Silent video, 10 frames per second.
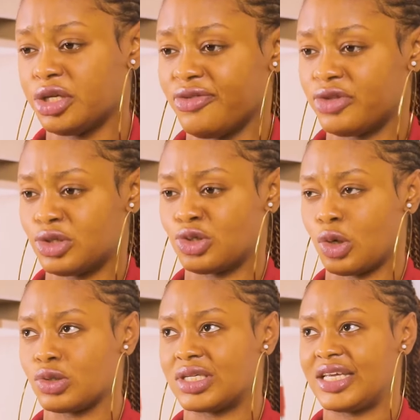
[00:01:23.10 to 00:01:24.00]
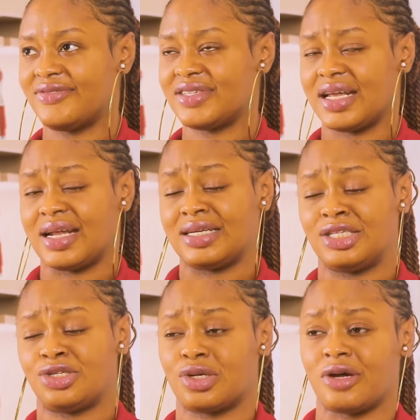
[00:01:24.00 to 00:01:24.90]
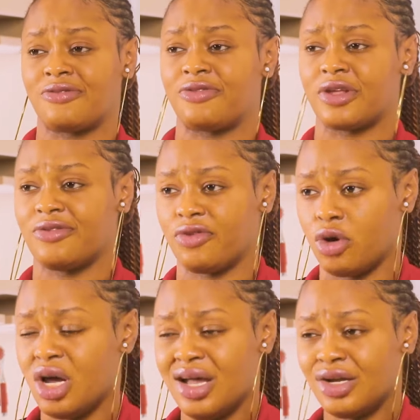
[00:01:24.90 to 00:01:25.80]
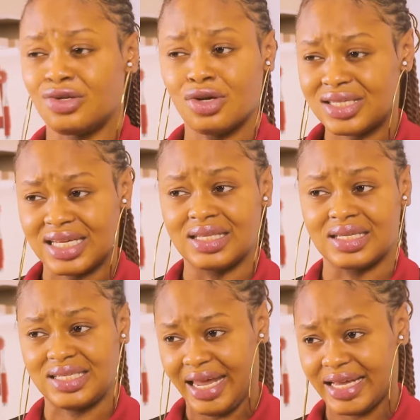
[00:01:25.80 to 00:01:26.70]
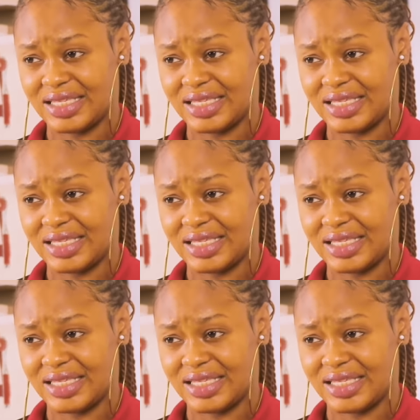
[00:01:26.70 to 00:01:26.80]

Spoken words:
of the salt gives it an additional flavor, not in the taste,